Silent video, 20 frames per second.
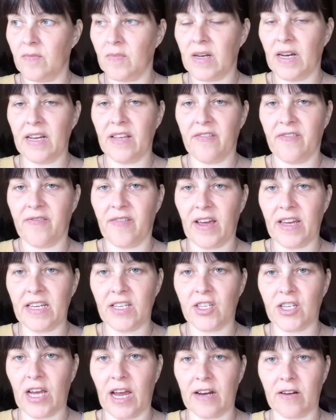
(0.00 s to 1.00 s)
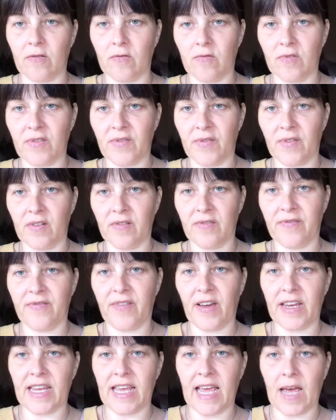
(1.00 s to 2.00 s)
Plenty of fake channels full of
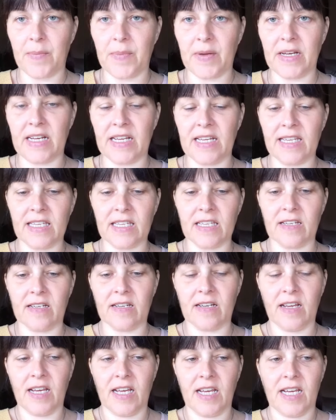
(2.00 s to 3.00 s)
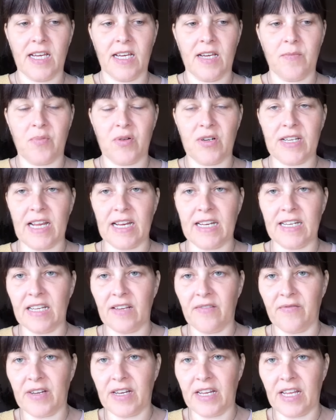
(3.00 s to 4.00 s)
fake happiness and
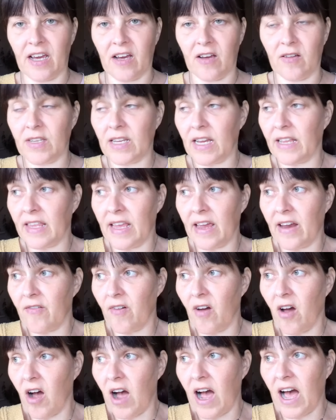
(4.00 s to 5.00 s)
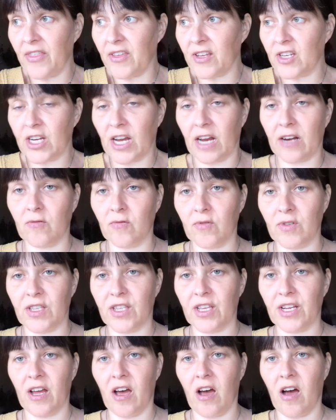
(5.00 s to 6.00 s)
pretending videos, and there are other channels
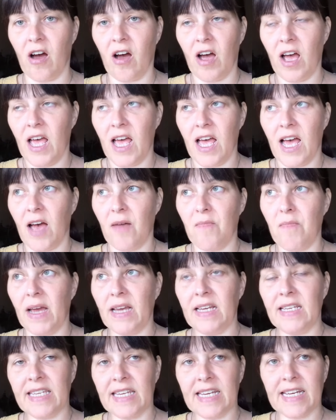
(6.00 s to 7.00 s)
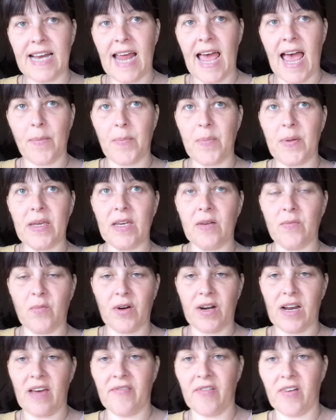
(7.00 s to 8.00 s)
that are amazing and happy and
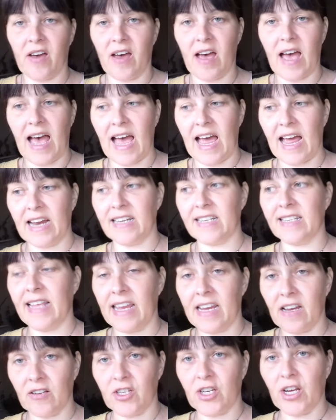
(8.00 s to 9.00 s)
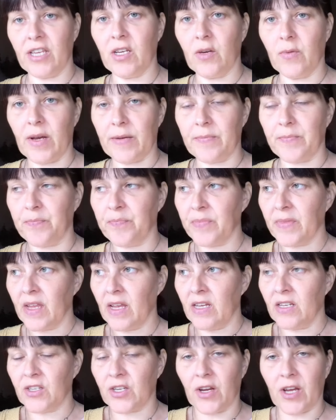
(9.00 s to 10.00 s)
whatever, and they are genuine.
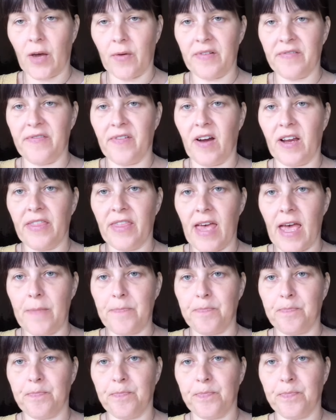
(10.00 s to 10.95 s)
So go and find them.